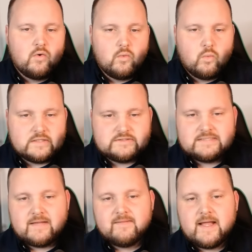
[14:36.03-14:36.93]
Once you've
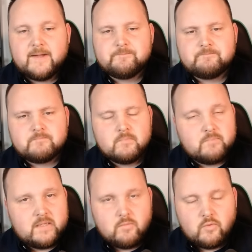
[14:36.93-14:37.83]
done that,
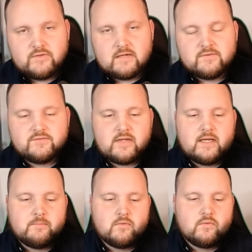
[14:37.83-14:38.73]
be more
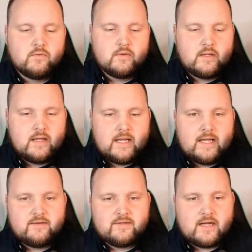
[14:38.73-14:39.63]
self-sustainable,
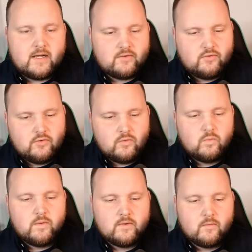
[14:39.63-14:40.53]
and you
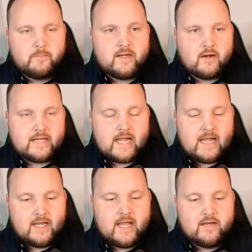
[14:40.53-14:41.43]
will be
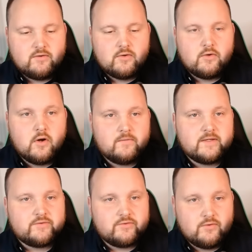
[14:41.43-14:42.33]
okay. And you got
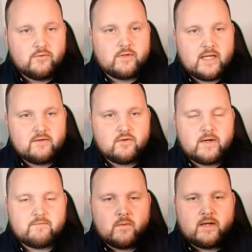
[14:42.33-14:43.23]
this. You can do it,
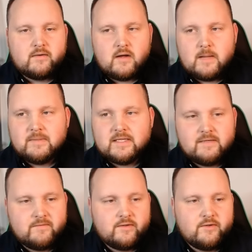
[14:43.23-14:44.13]
everyone. I
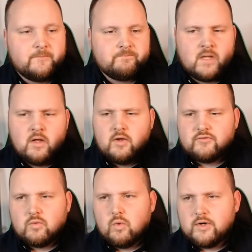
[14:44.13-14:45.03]
believe in you.
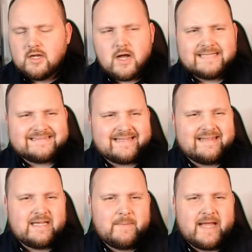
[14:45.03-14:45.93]
So what do you guys
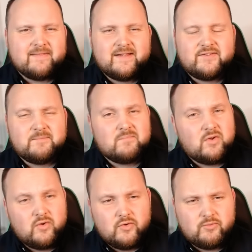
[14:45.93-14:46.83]
think about this?
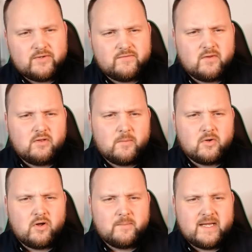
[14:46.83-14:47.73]
Huge risk for the global
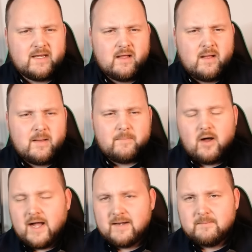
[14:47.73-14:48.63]
economy.
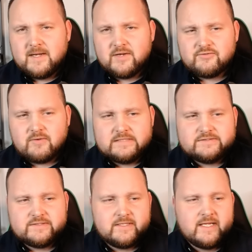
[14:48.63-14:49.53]
Biden
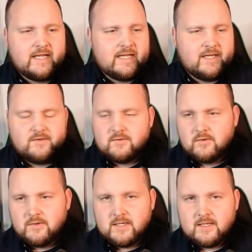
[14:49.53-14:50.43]
administration is
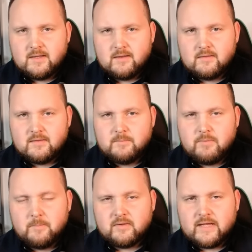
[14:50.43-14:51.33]
looting the
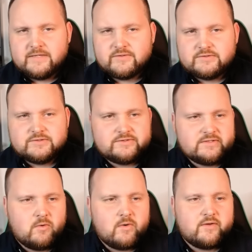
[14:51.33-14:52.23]
population just
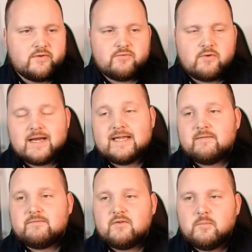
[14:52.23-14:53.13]
in order to try to get a
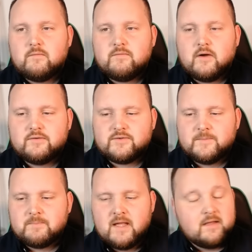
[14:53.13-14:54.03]
few more votes.
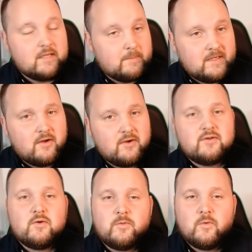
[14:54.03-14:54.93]
Let me know
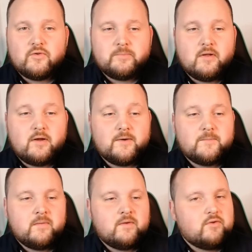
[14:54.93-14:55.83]
your thoughts below.
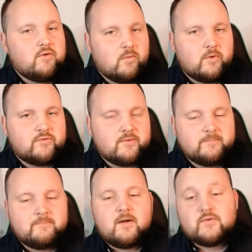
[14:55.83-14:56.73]
You're
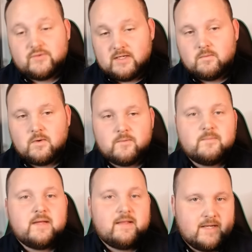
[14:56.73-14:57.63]
awesome. I'll see you all
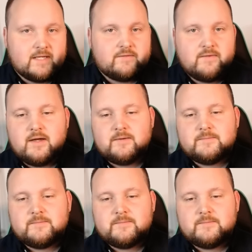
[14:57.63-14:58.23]
in the next video.